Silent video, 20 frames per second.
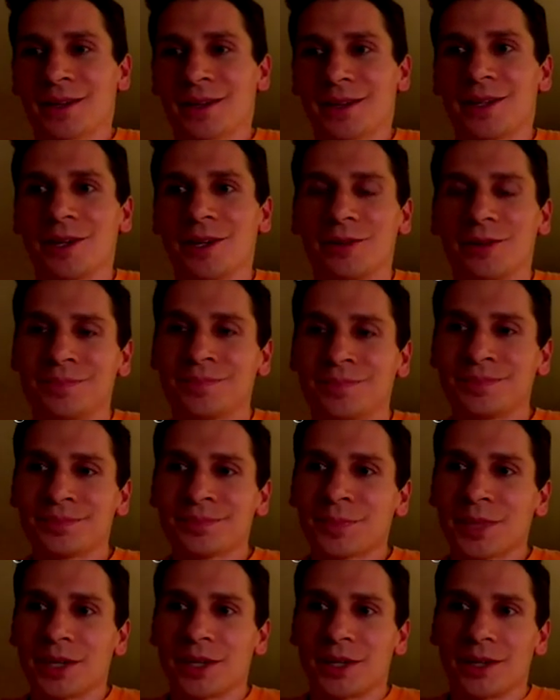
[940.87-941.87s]

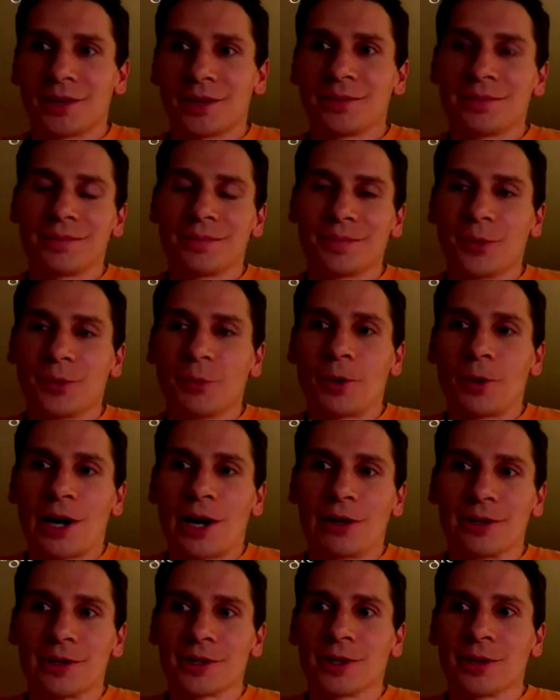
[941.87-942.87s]
a
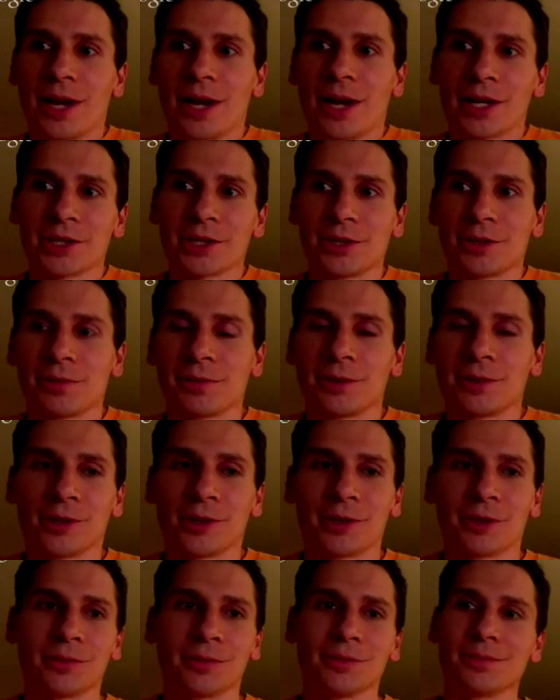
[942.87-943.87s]
wider selection of
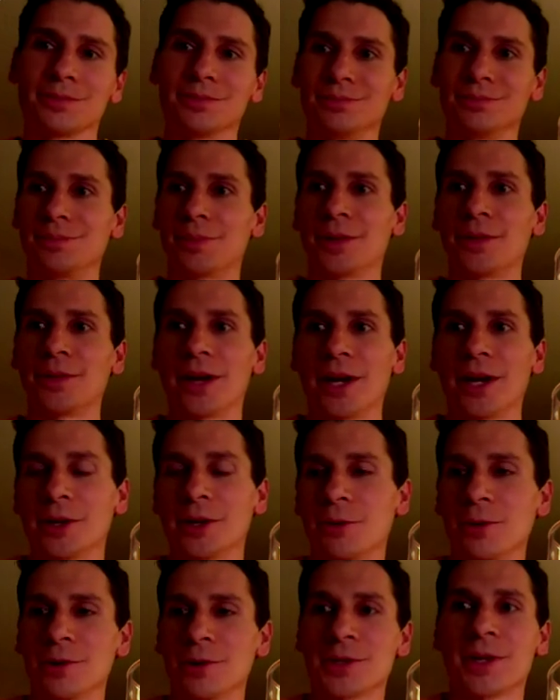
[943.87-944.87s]
your Bud
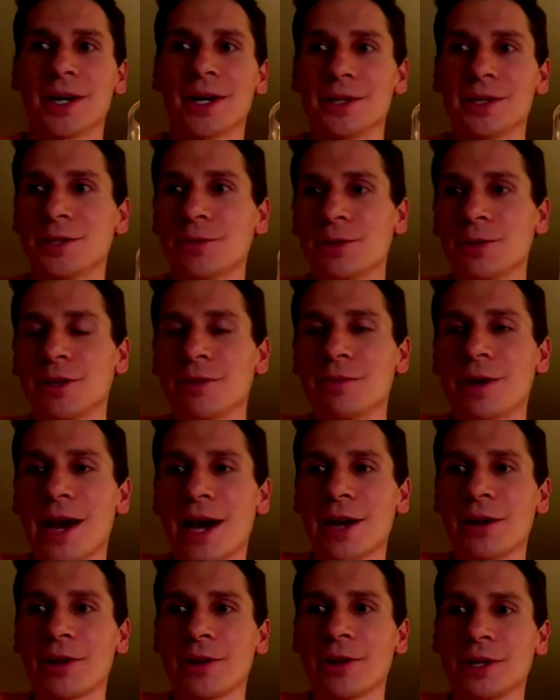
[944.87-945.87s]
Light, Coors Lights. You wouldn't have
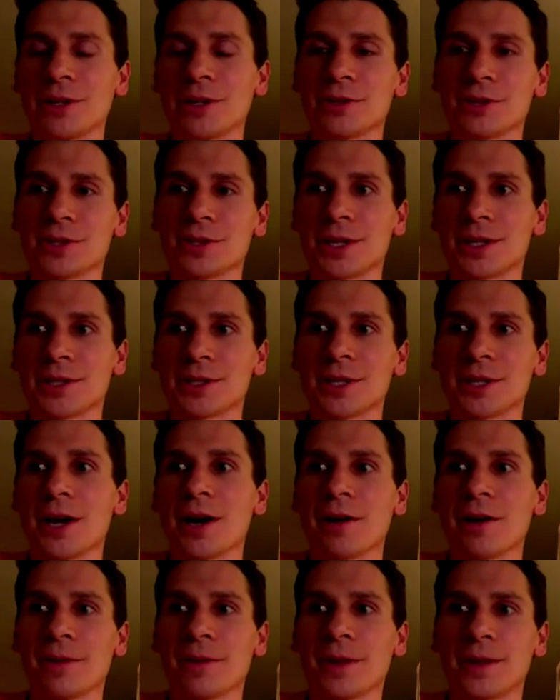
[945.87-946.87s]
had all the interesting
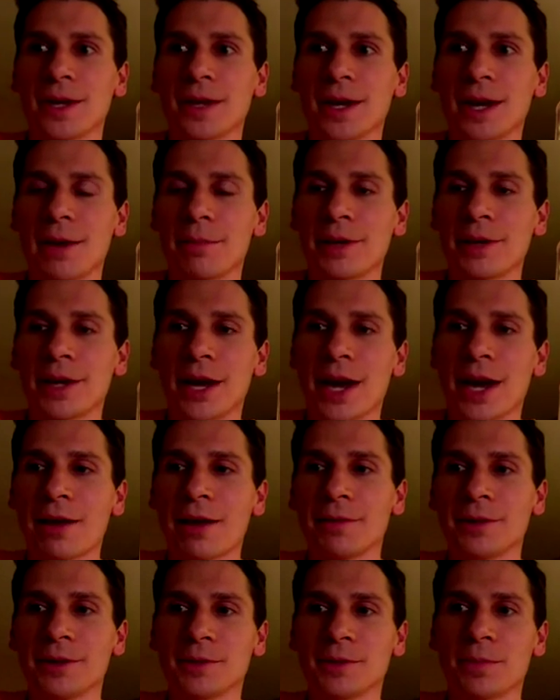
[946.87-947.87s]
stuff that they happen to
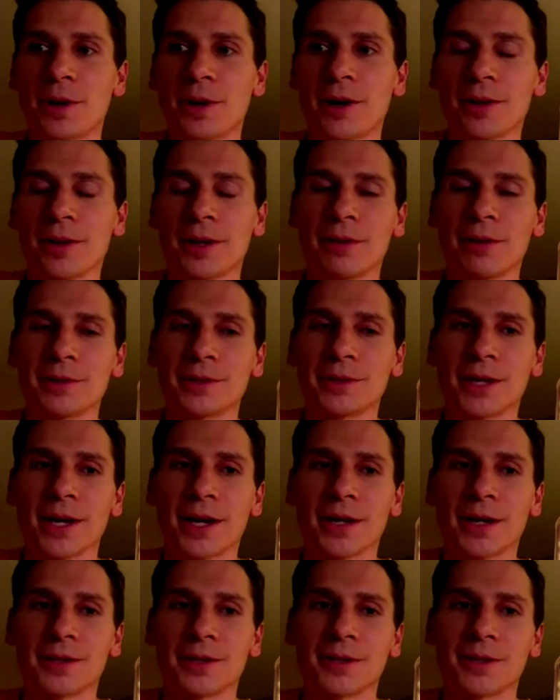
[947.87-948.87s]
have at this bar that I was
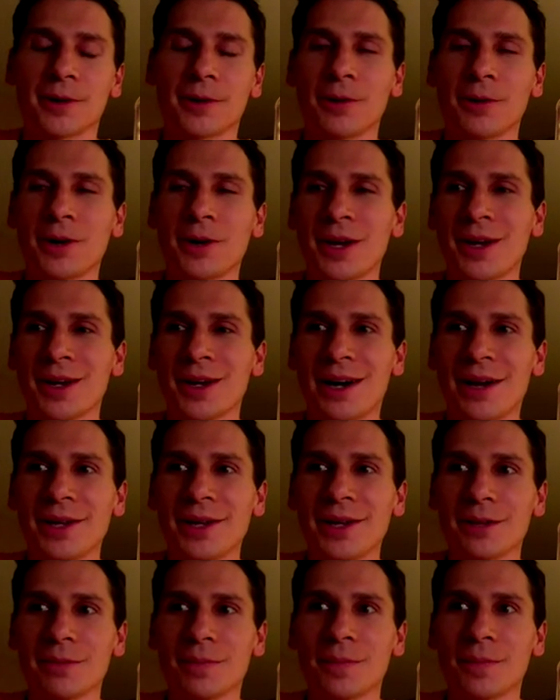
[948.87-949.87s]
at. So I
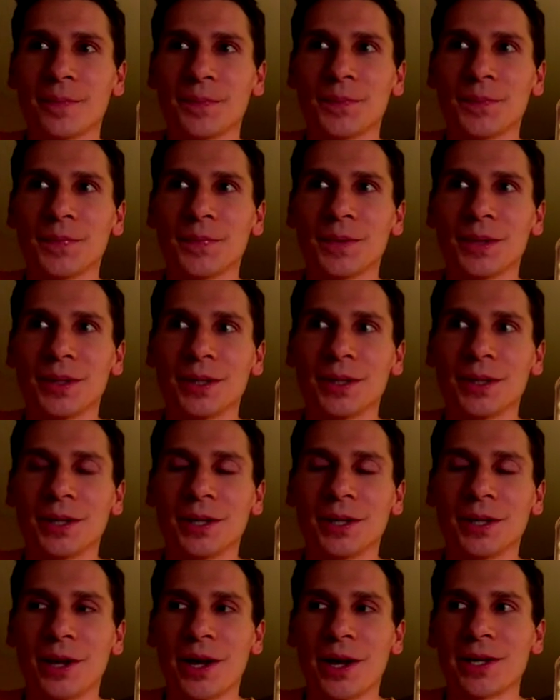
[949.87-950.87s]
think
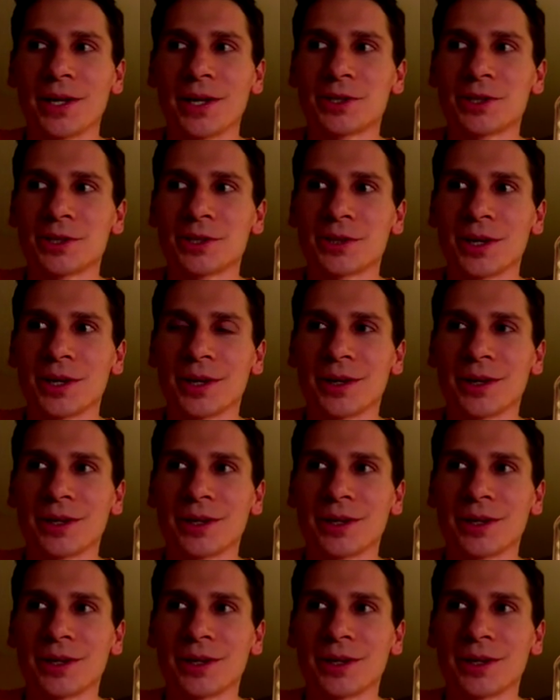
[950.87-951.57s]
it's just